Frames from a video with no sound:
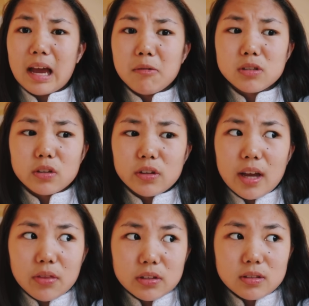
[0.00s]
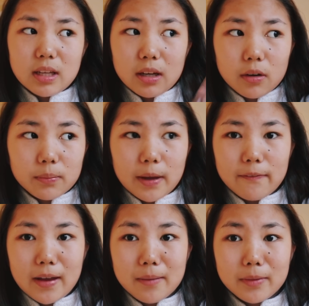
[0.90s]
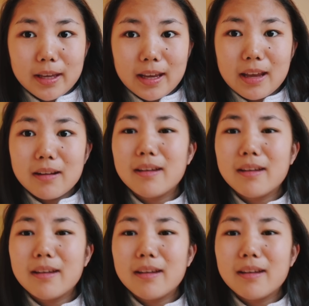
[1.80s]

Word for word: I was literally at this dinner with my family and